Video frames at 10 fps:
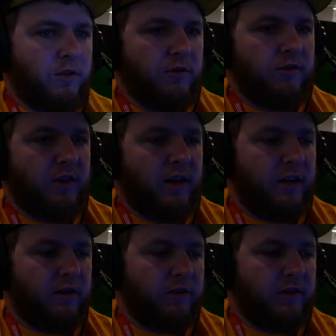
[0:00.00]
Sky,
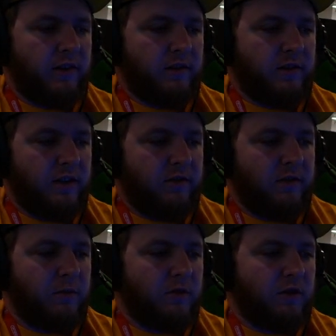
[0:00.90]
or it's kind of
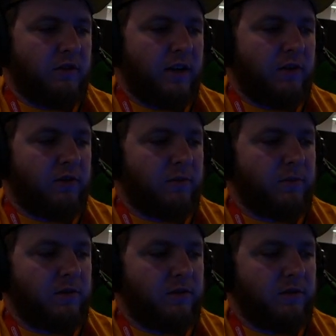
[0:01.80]
similar to Downer,
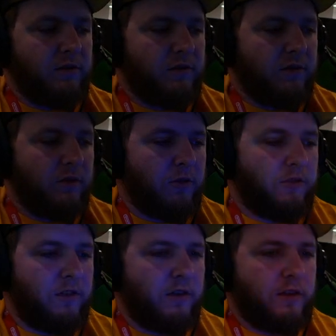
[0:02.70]
but a little
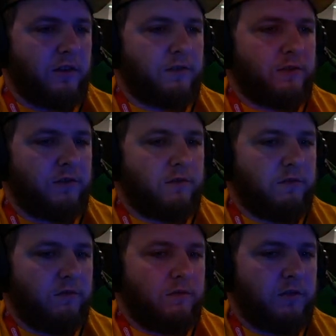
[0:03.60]
slightly different.
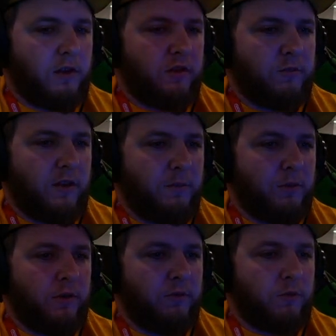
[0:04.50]
Not as many
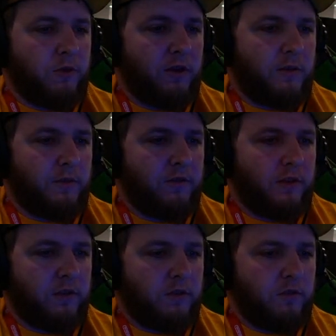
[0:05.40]
point requirements, thank
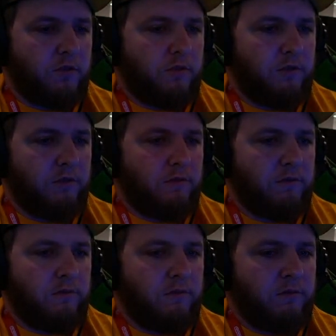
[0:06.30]
goodness.
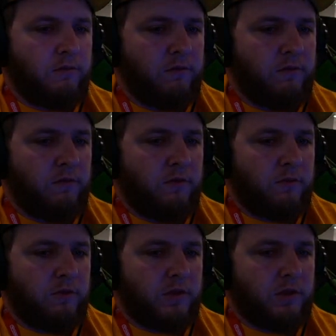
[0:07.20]

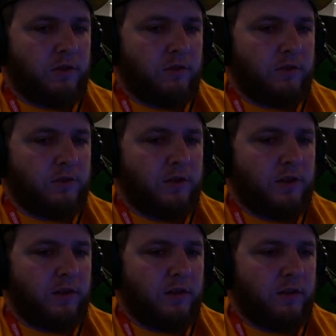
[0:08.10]
We're just going to go and just kind
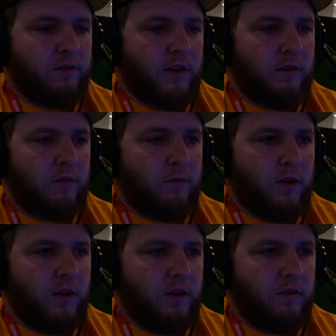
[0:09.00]
of get this out of the
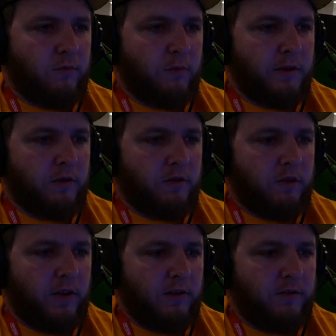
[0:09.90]
way, and then we'll be on our
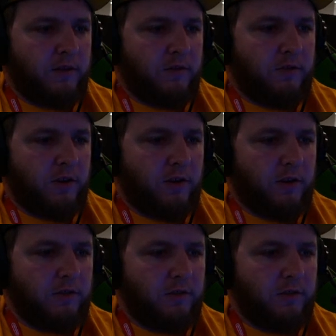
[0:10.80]
last set of tracks.